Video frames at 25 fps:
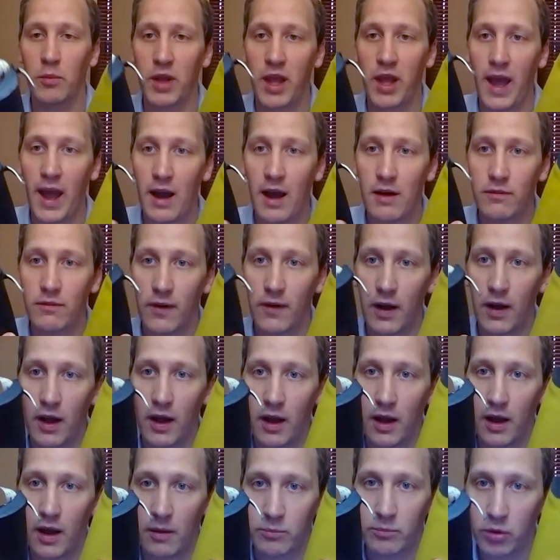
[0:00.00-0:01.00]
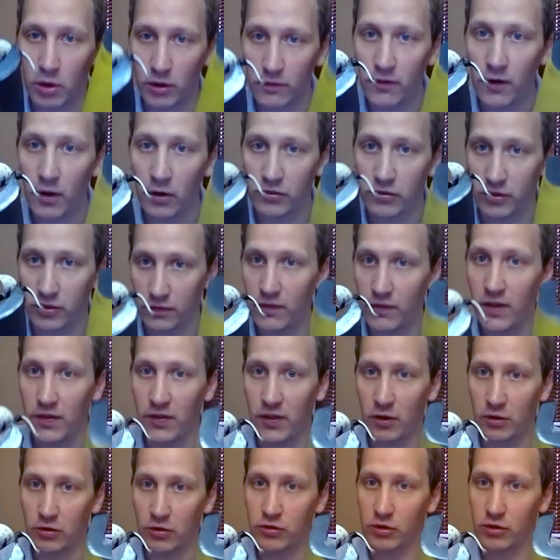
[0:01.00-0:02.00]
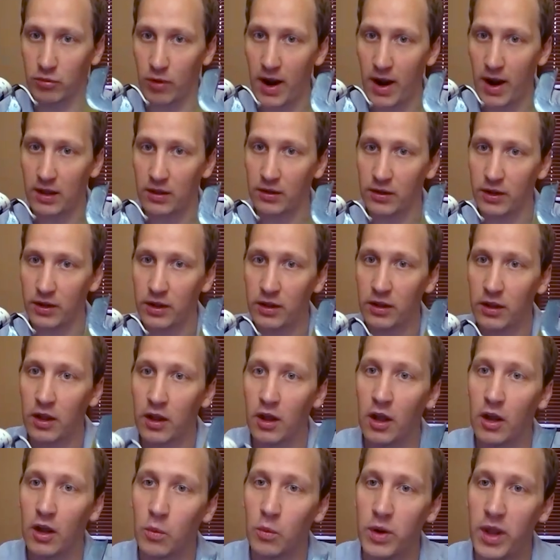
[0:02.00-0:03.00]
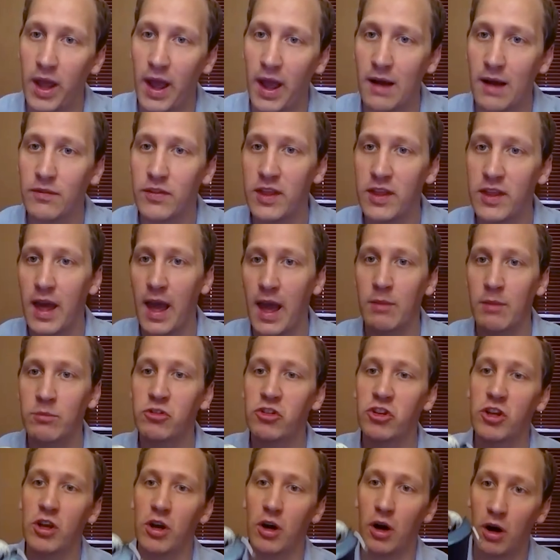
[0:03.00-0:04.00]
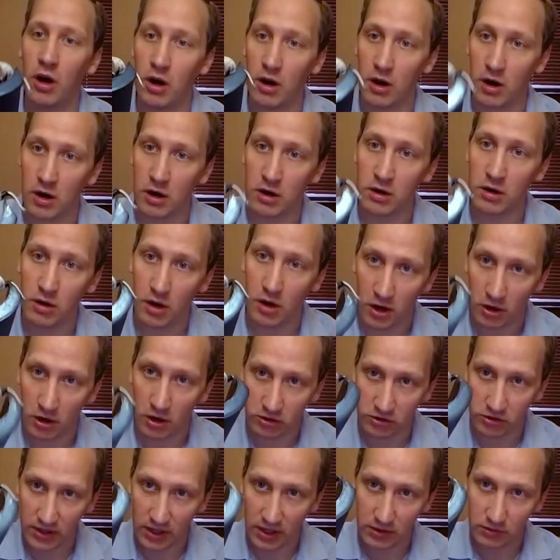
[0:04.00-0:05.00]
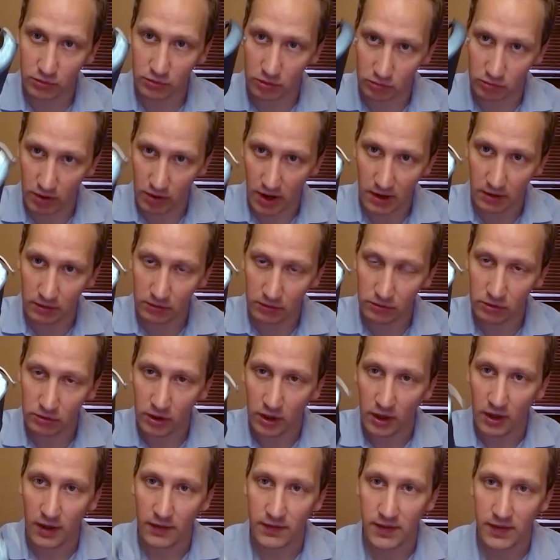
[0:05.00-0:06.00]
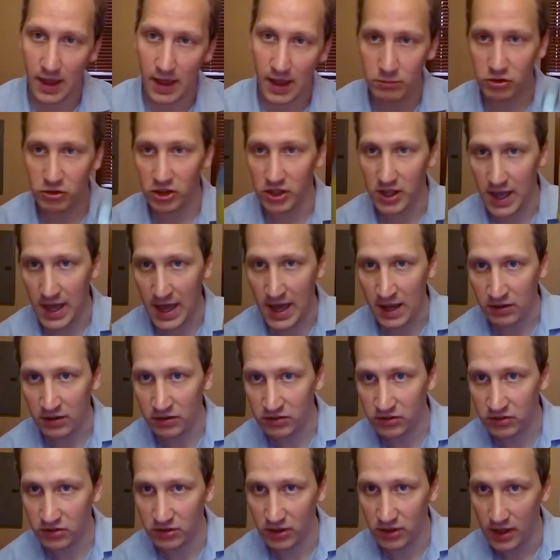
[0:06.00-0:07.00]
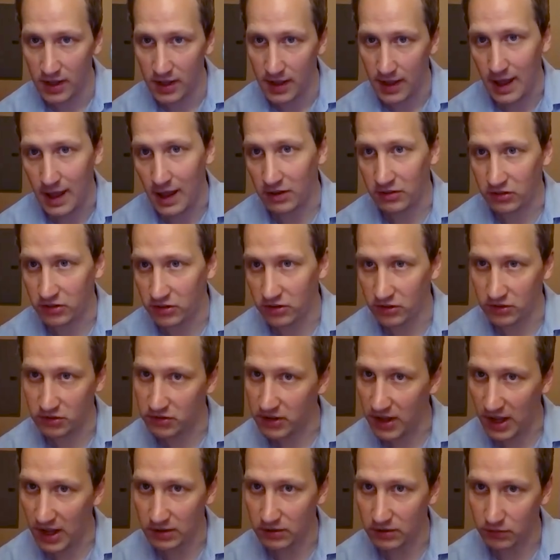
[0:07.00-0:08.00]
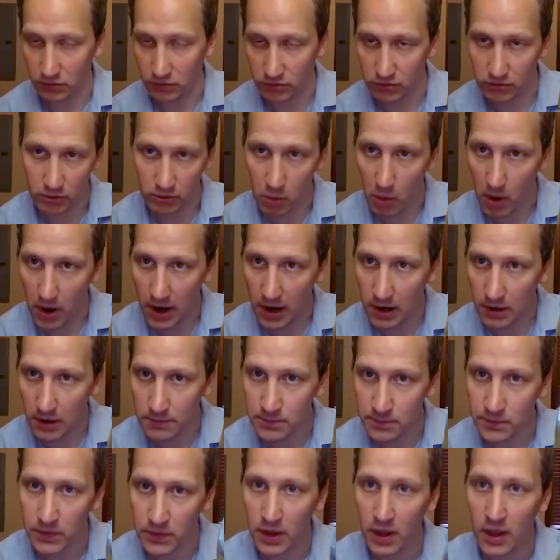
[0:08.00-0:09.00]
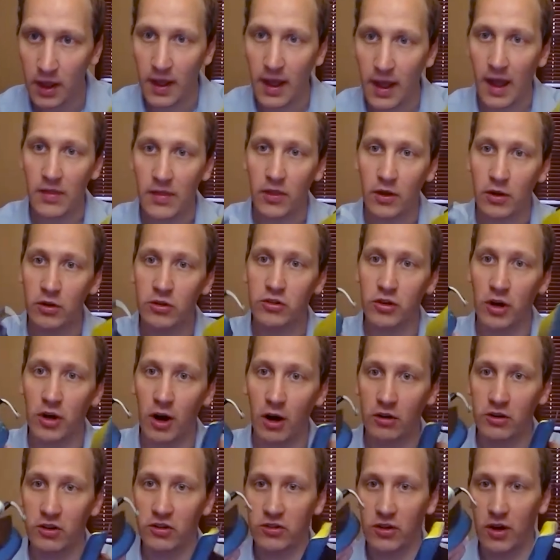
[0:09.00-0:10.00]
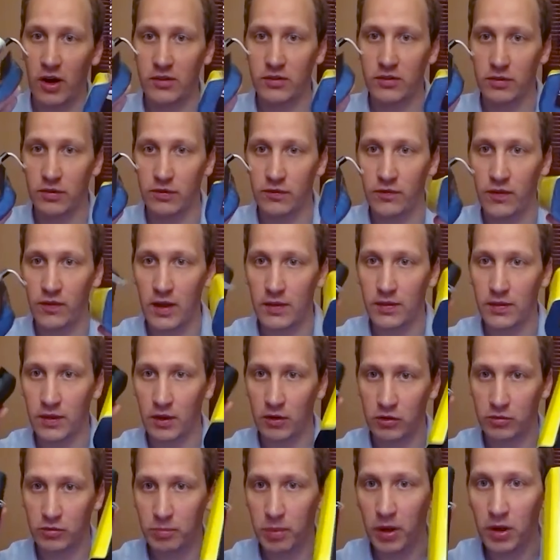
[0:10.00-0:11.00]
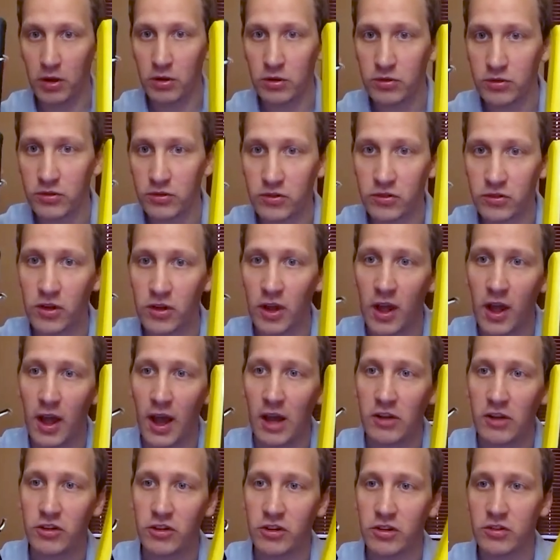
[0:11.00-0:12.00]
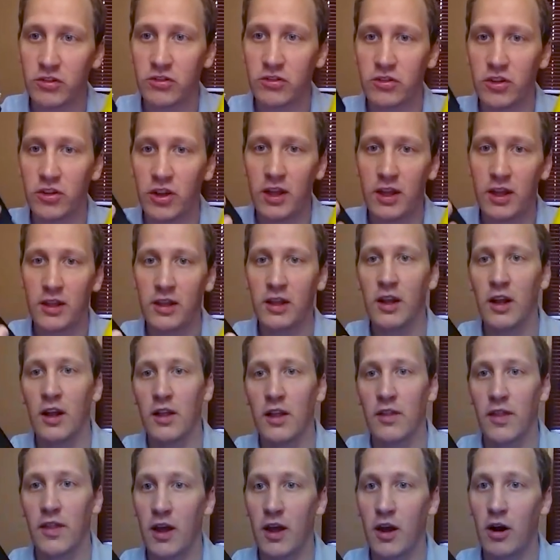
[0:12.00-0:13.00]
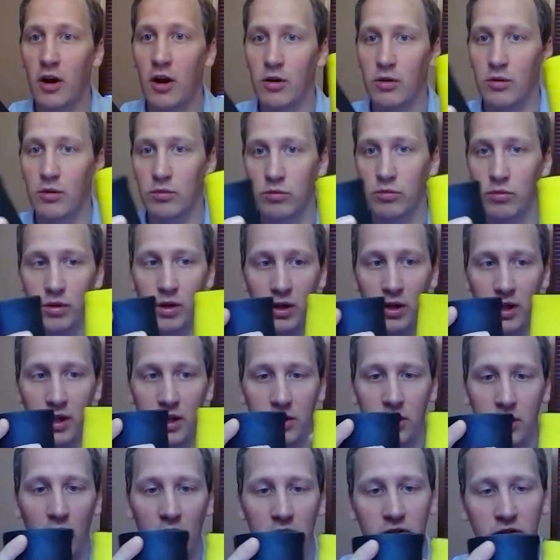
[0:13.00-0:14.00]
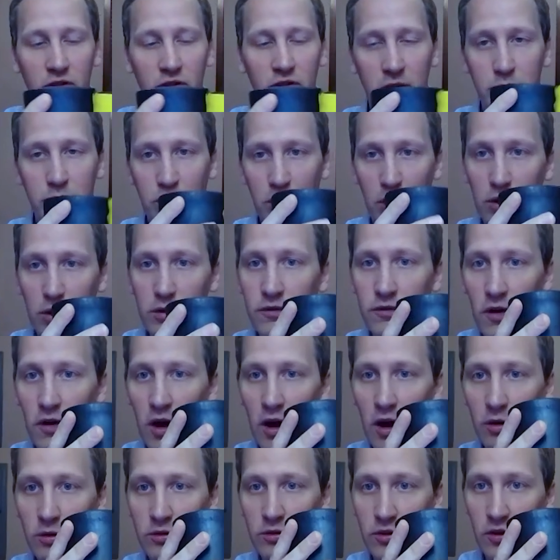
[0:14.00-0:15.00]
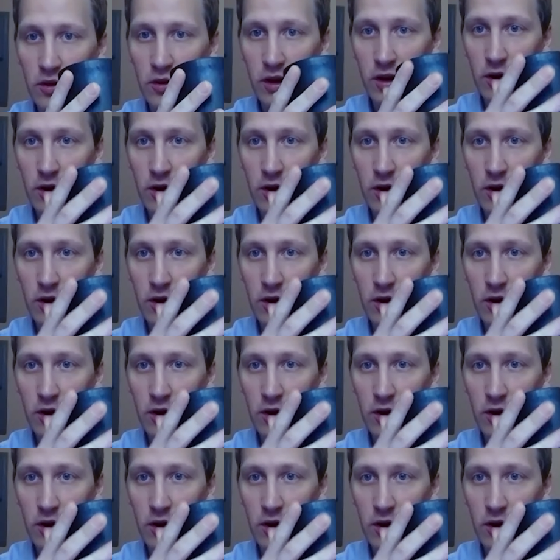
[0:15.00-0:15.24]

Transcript: we have profiles to fit those directly. We have the MGR, R stands for round, and the MGS, S stands for square. And those are designed to fit those posts. As you can see, they are really nicely profiled so that